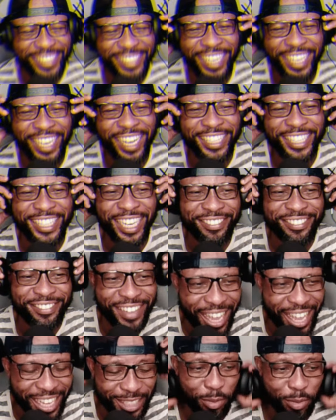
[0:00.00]
Yeah, Dan
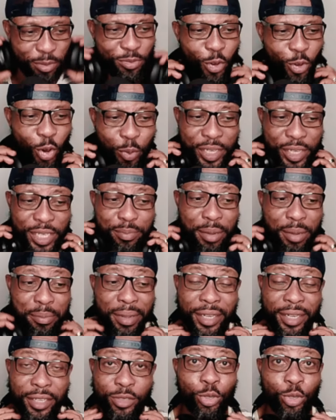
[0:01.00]
Vasc performing My
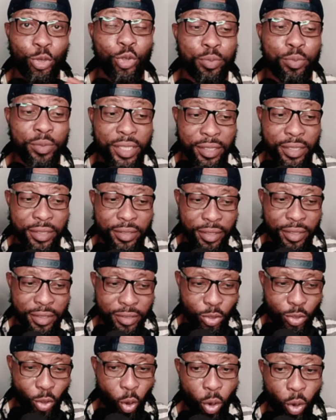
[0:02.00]
Mother Told Me, a
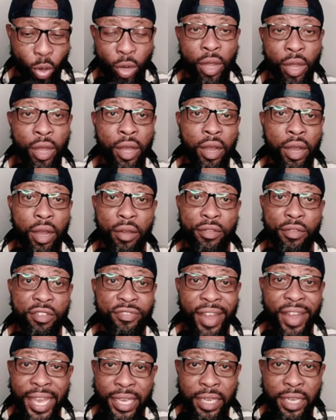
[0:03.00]
song of the
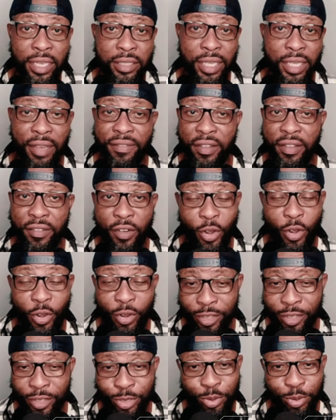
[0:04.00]
Vikings. I've never
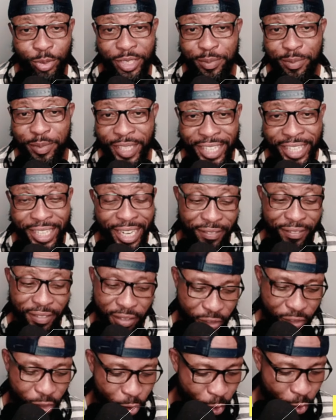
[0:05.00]
heard this one, man. I've
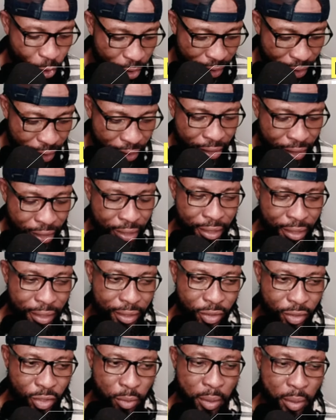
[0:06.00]
never heard it,
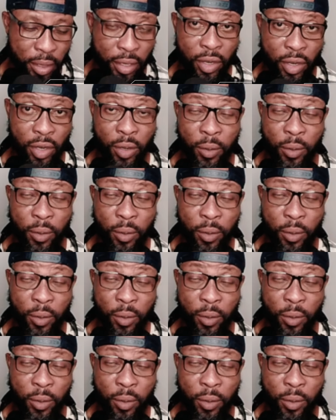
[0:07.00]
you know, but